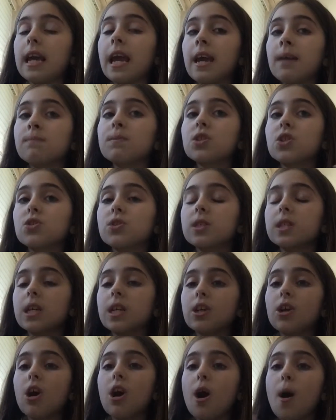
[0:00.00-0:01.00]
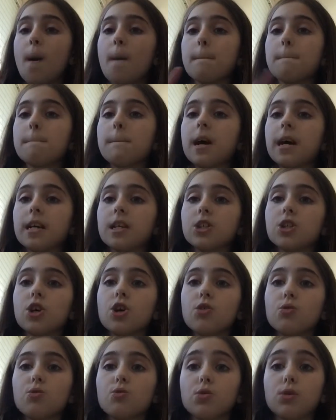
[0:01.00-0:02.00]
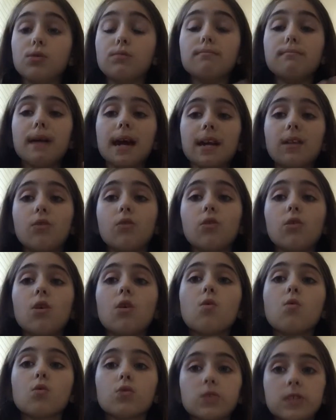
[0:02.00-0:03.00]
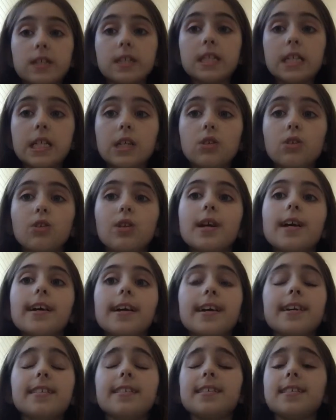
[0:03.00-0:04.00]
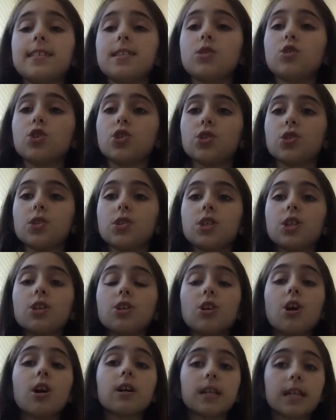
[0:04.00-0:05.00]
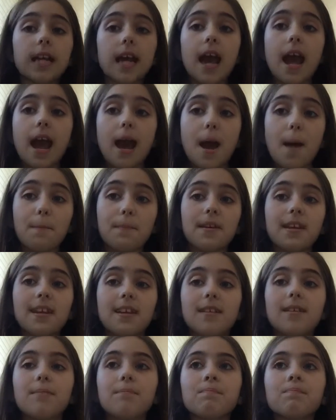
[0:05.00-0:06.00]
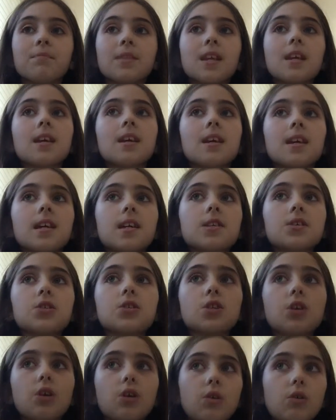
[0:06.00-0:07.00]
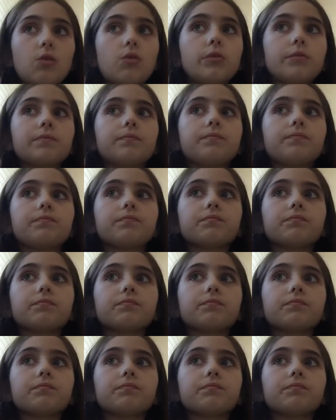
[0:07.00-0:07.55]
hamsters cannot bite through metal or steel. It's just not gonna happen. So